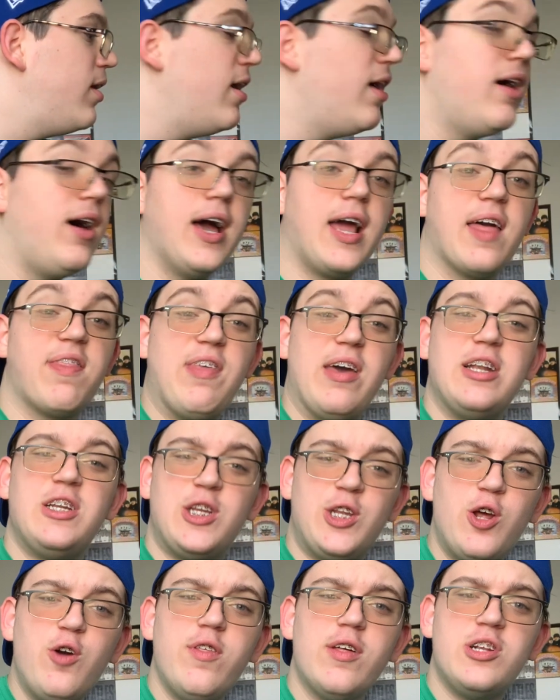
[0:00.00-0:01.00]
Like they
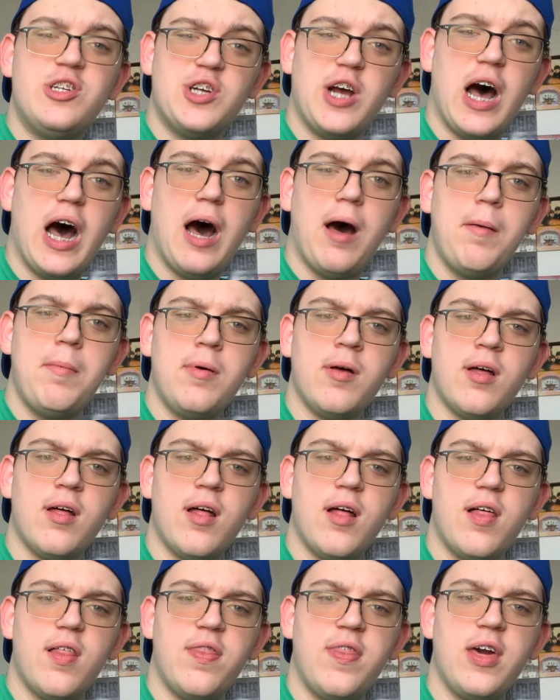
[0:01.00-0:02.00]
do the job,
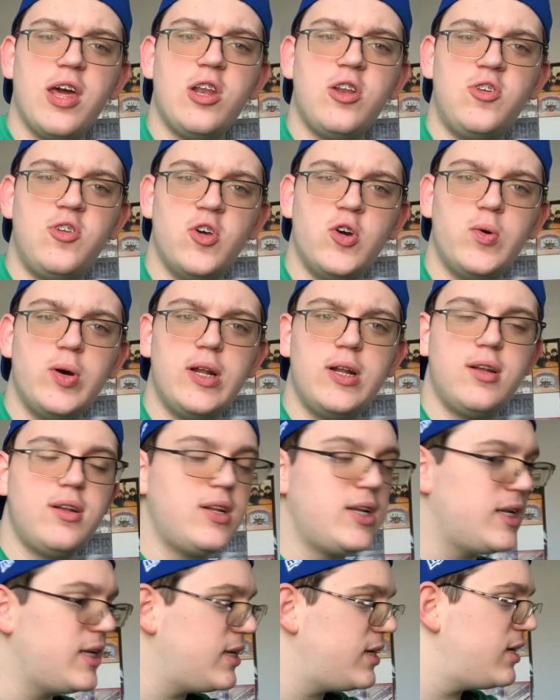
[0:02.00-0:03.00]
they do it
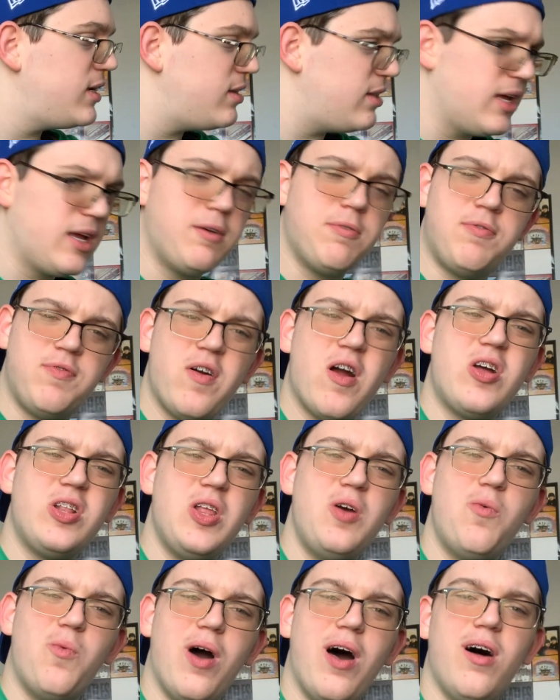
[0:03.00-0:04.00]
like fairly
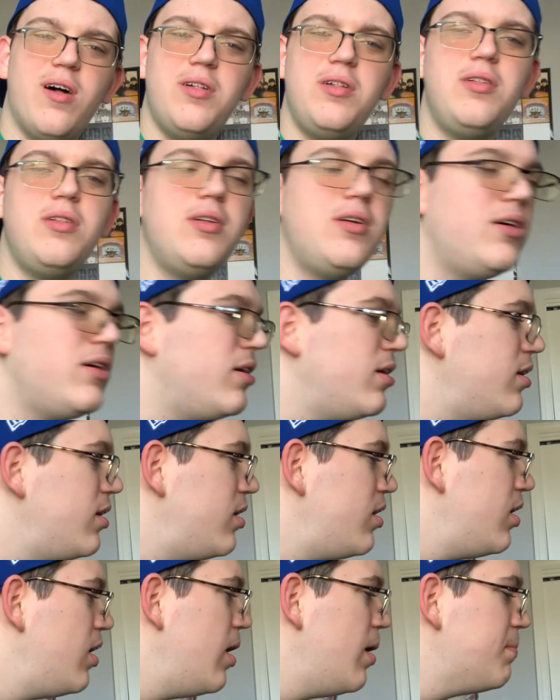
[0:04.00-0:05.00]
well,
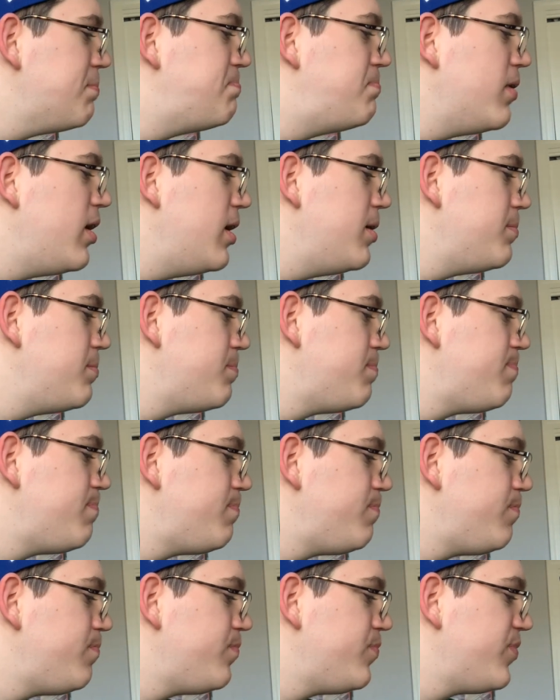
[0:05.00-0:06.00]
but
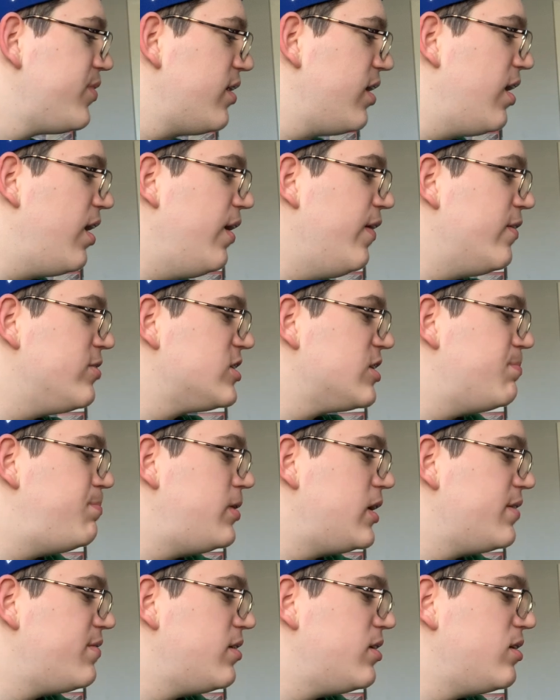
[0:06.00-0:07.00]
there's a
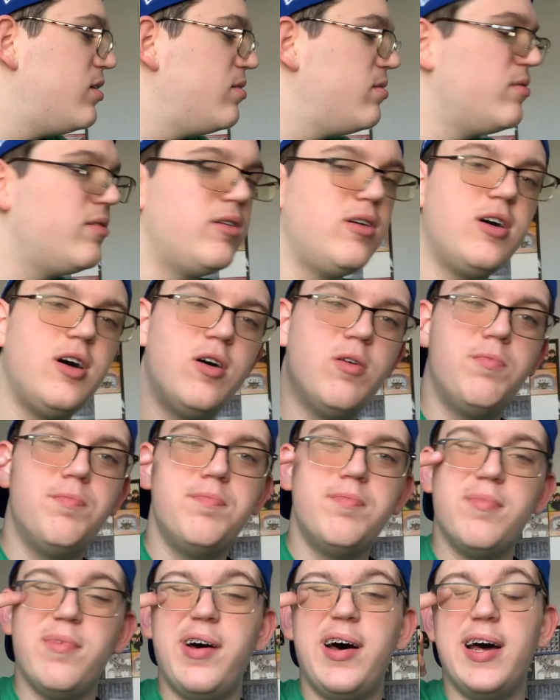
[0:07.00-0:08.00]
bit of an
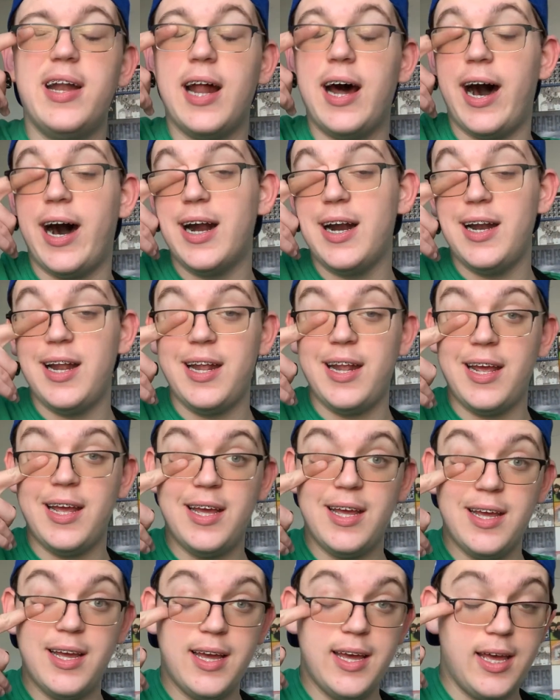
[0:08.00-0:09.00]
oddity
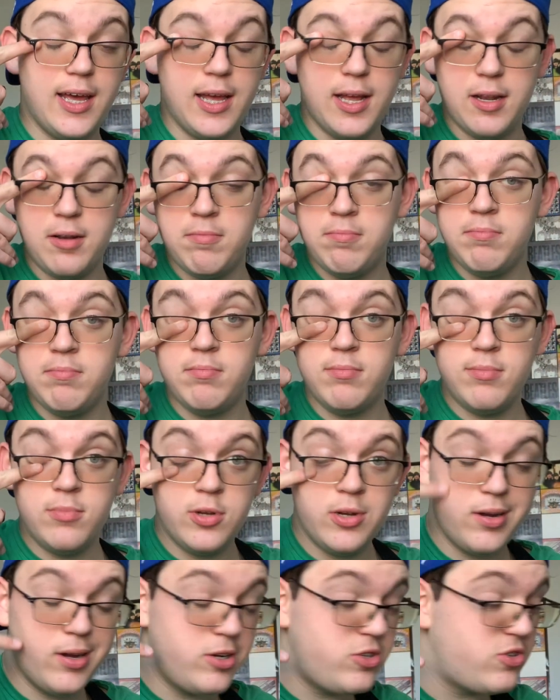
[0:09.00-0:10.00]
in
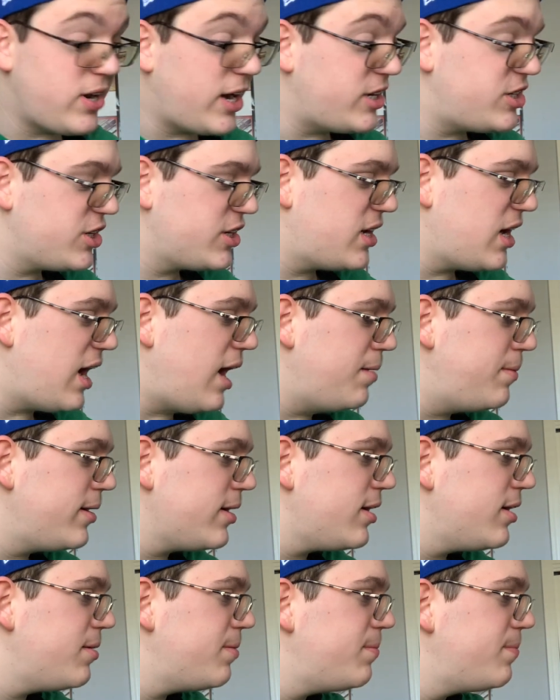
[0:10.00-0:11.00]
Tragic
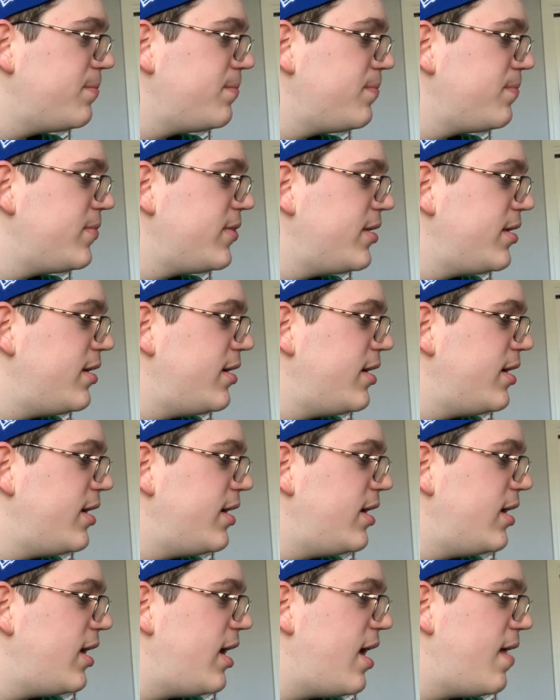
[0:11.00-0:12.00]
Comic,
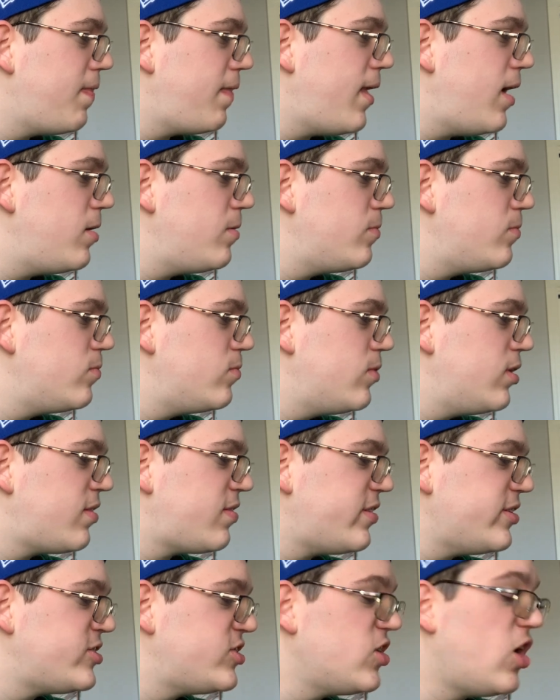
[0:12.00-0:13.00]
and then with
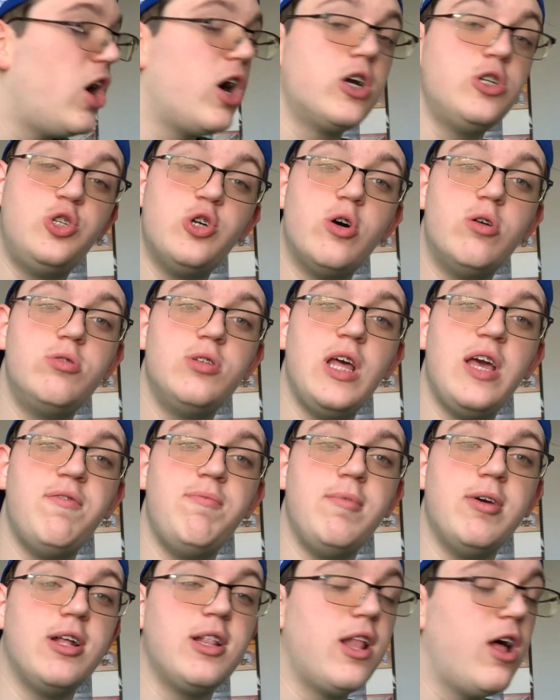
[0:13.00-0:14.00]
the song "Don't Leave
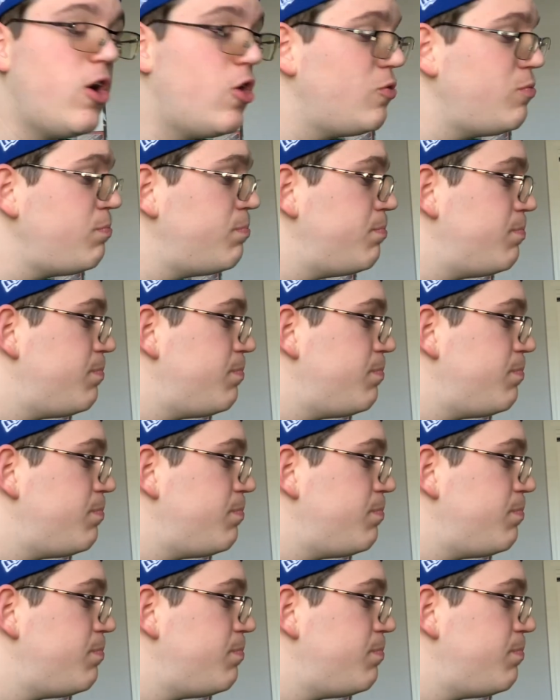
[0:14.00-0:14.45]
Me Alone,"